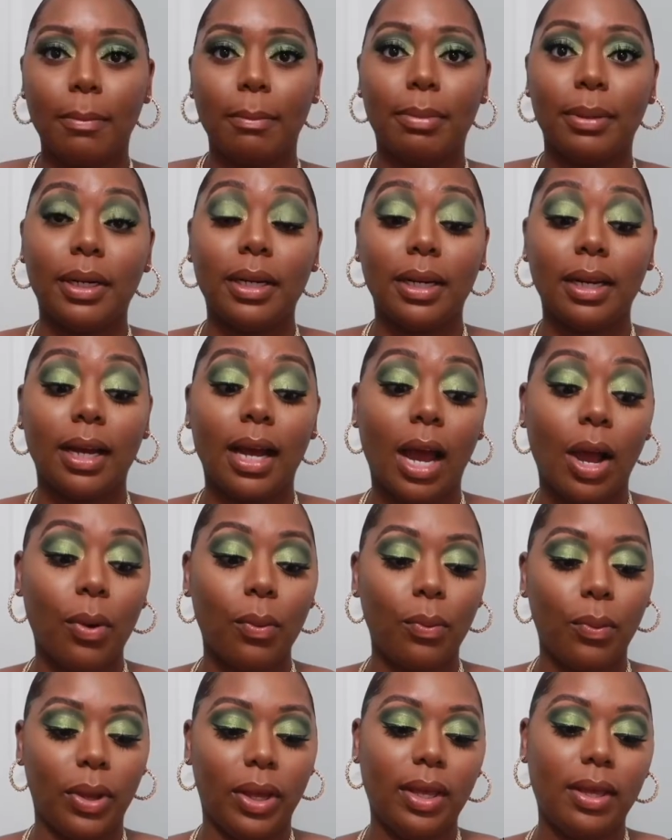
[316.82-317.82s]
but I
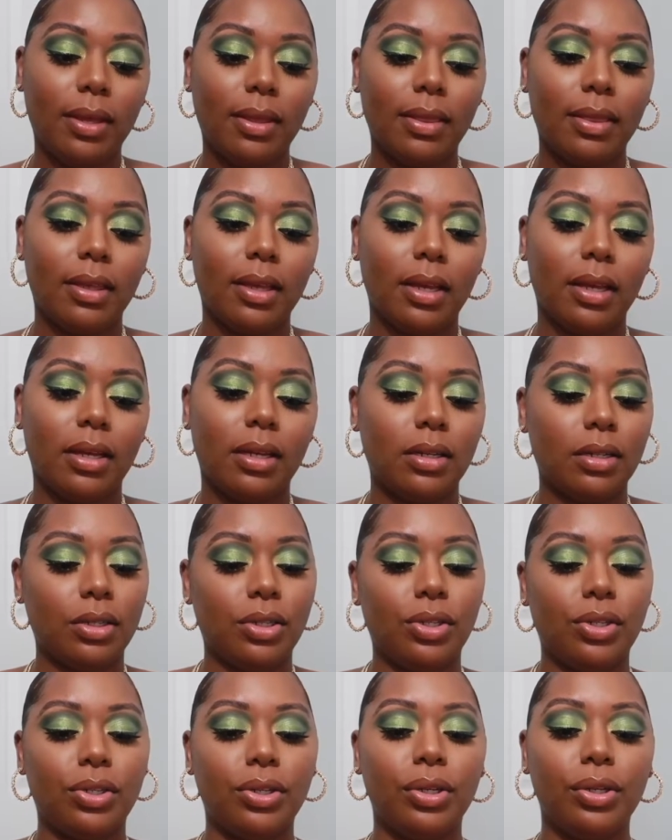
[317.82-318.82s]
went in there
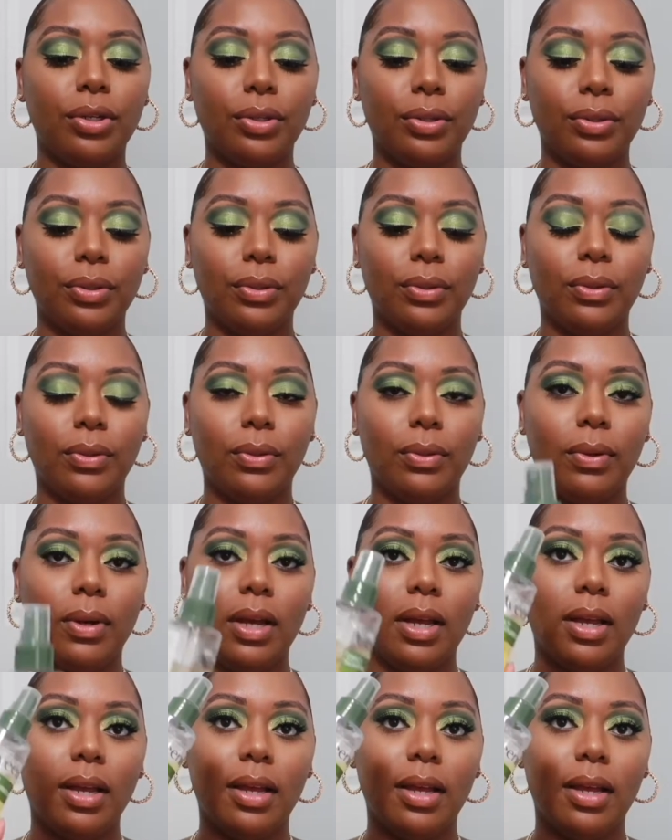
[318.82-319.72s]
to